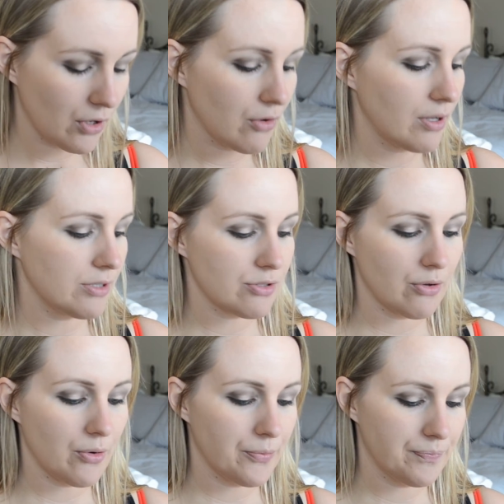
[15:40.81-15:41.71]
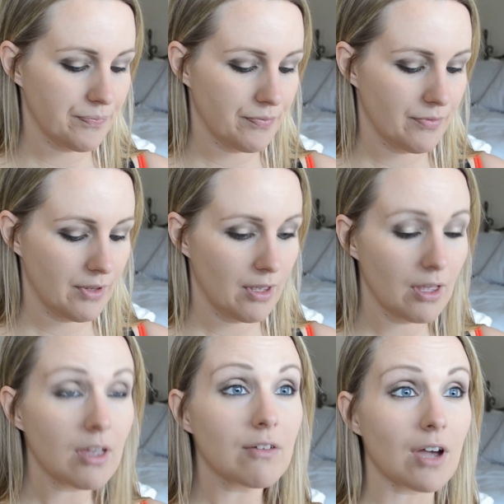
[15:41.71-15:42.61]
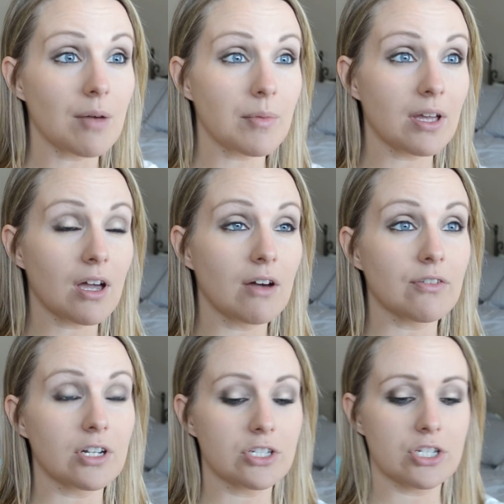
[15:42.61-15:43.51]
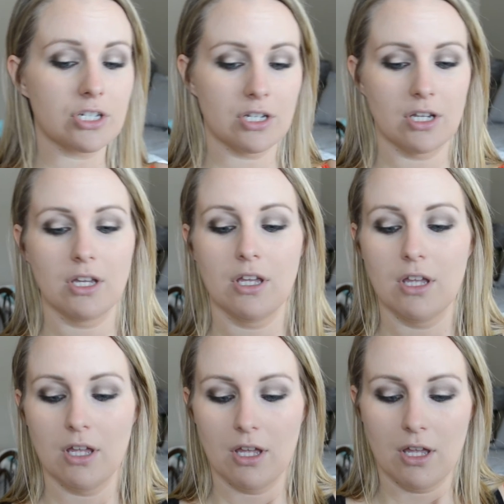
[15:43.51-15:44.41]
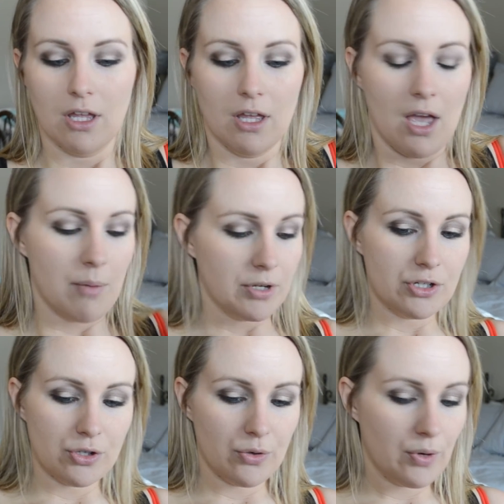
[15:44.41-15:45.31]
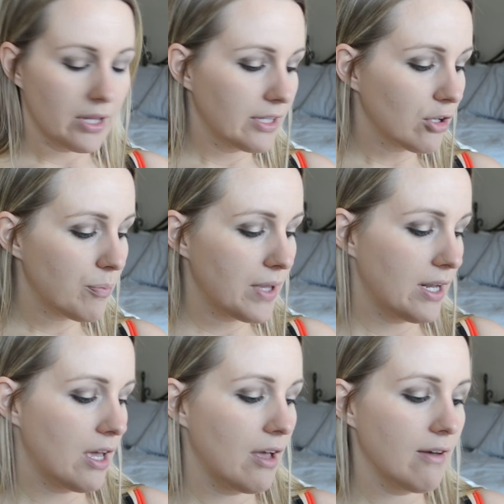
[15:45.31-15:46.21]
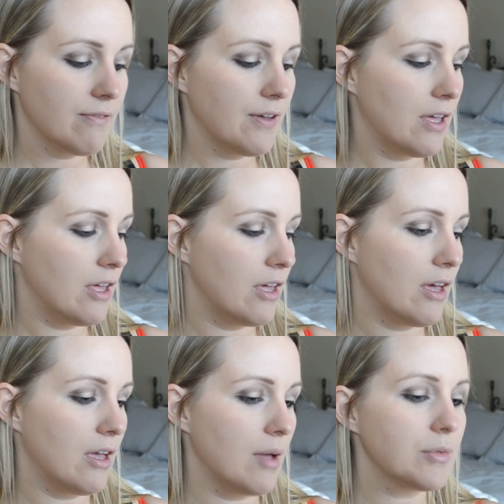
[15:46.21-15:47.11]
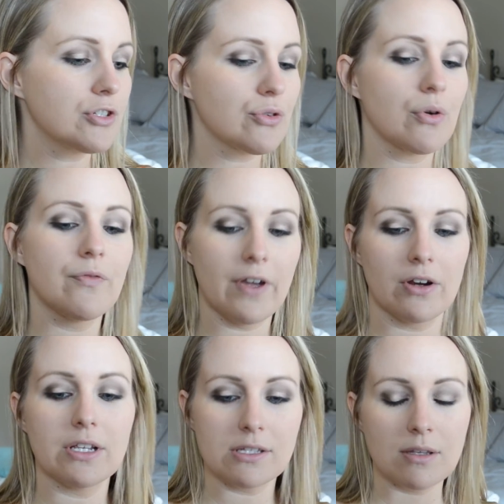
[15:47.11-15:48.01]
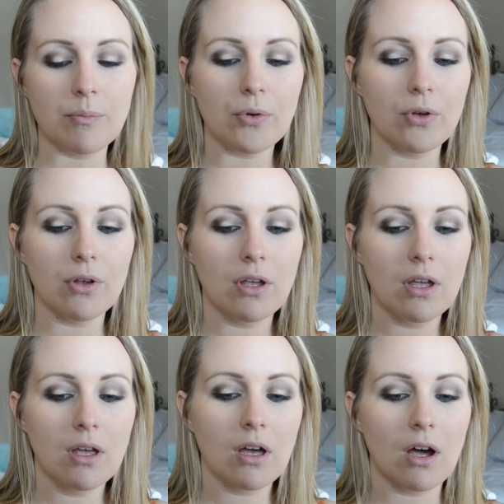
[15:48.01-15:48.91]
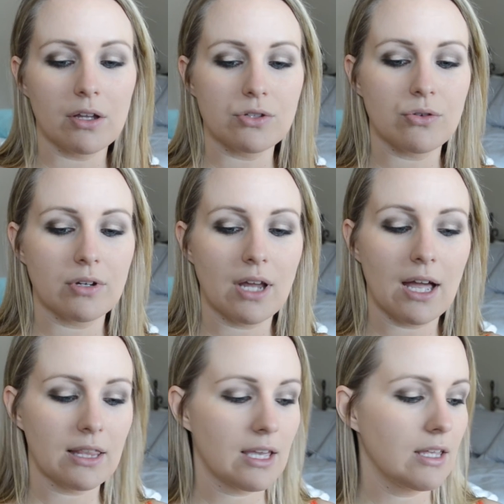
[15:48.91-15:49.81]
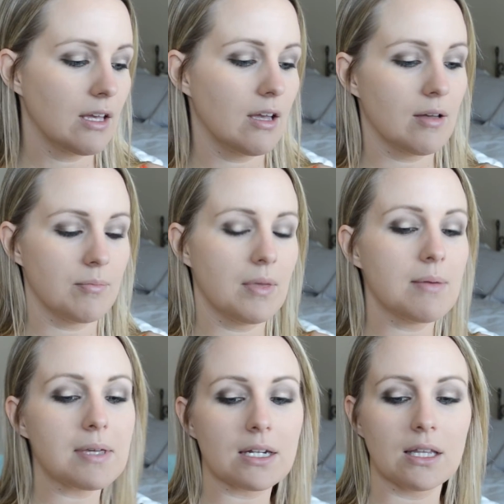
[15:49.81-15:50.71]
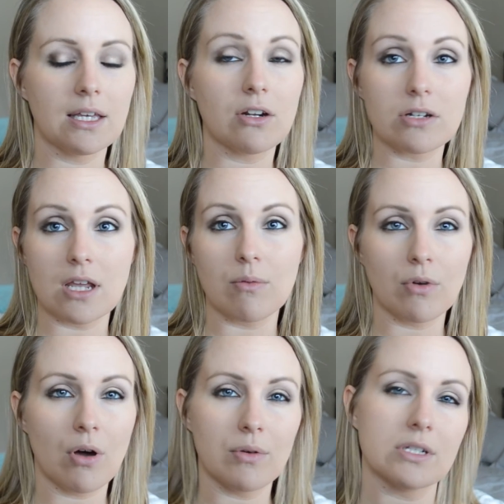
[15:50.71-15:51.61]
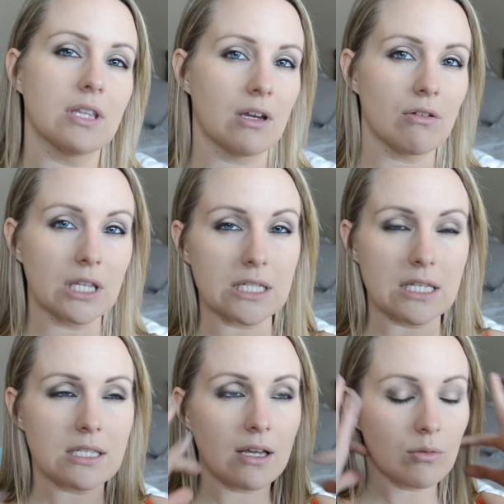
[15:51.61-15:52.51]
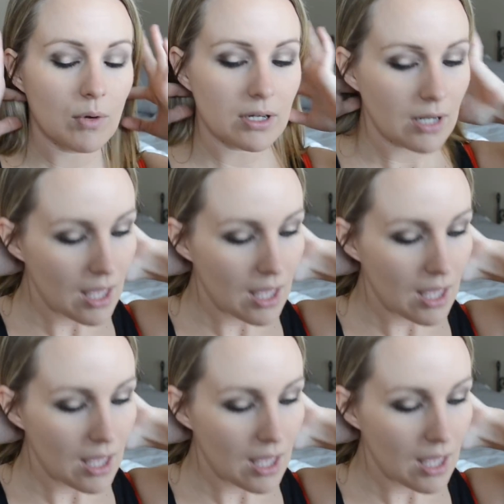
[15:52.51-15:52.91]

Okay, so got my coverage. I'm going to do a little bit of, I'm going to do a very simple contour and highlight. Maybe at a later date we'll go into like a really detailed one.